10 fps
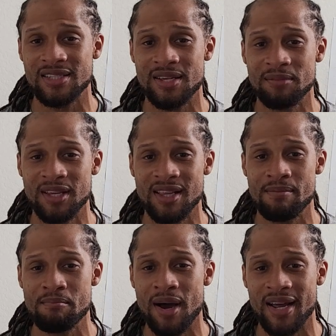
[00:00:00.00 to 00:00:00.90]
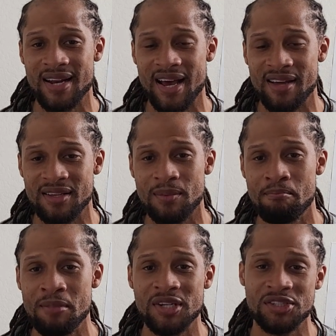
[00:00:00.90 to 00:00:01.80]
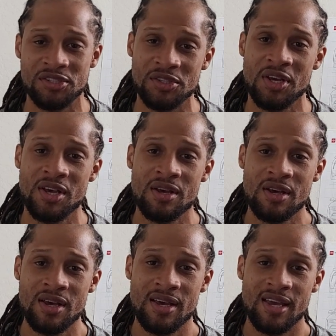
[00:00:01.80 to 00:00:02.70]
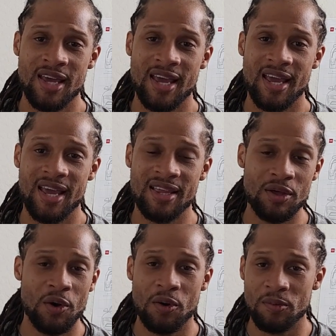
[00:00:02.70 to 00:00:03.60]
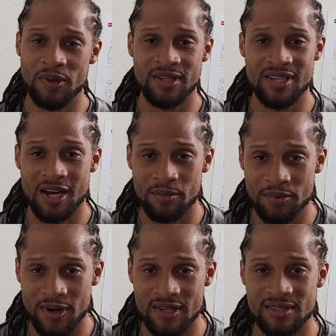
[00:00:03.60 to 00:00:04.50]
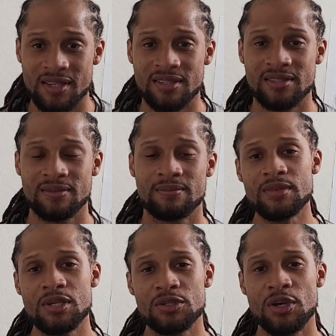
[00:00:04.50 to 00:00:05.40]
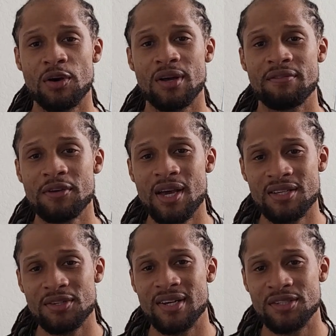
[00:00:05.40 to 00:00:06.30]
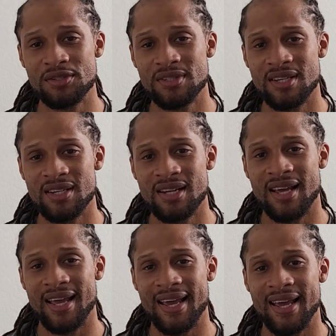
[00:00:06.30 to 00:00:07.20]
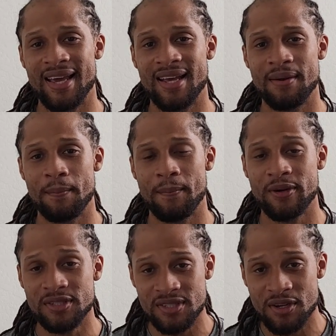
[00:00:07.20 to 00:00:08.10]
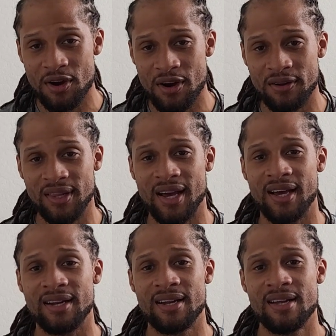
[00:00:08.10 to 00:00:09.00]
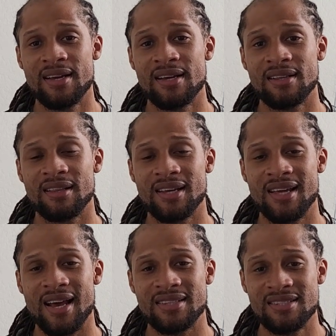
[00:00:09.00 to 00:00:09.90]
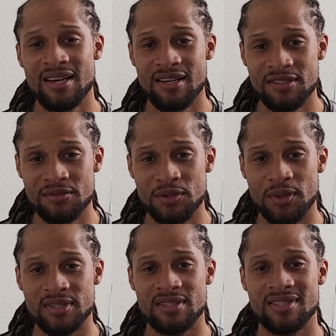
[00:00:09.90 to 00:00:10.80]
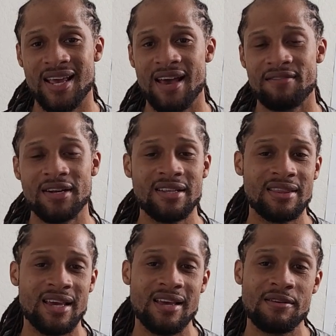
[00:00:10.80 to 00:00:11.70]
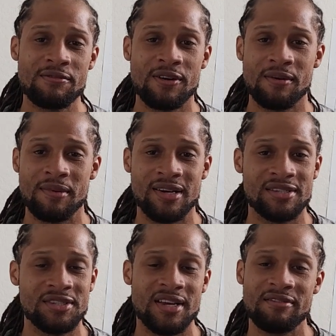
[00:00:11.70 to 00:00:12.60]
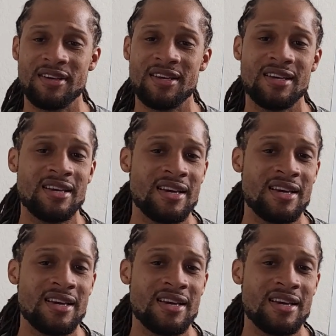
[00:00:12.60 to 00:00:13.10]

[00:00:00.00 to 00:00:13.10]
something they might not mention in the whole entire process. So if you guys are interested in purchasing car online, looking at tons of choices, they have anything from a Chevy